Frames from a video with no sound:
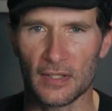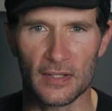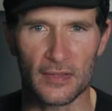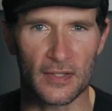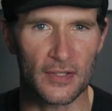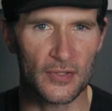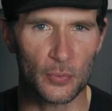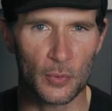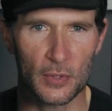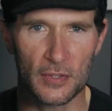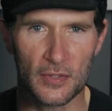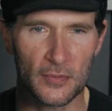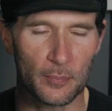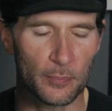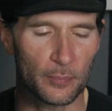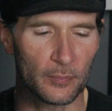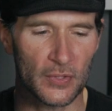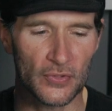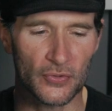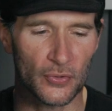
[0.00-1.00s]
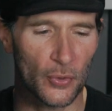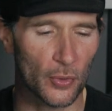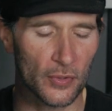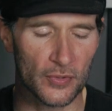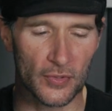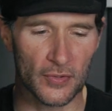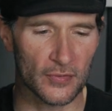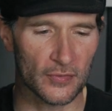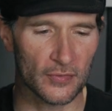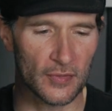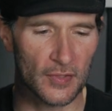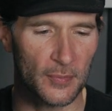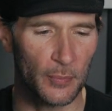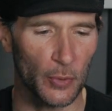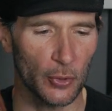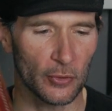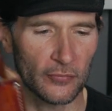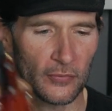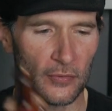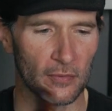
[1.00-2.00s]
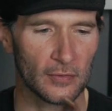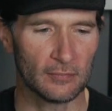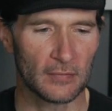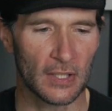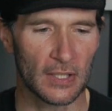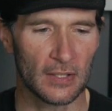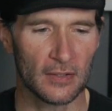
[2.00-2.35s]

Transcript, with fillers: And this one is, is gorgeous. It's beautiful.